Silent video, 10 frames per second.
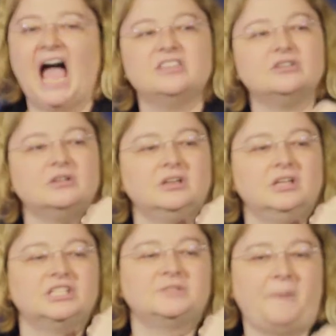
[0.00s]
either
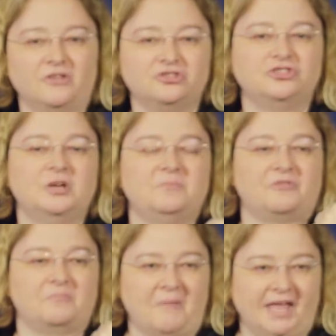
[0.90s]
sponsorship
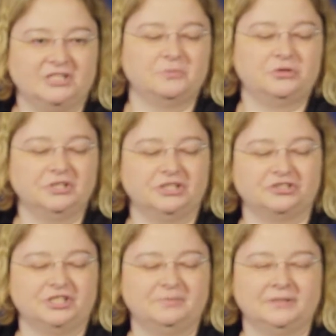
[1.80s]
from management or
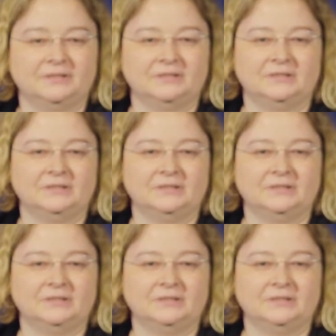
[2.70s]
leadership,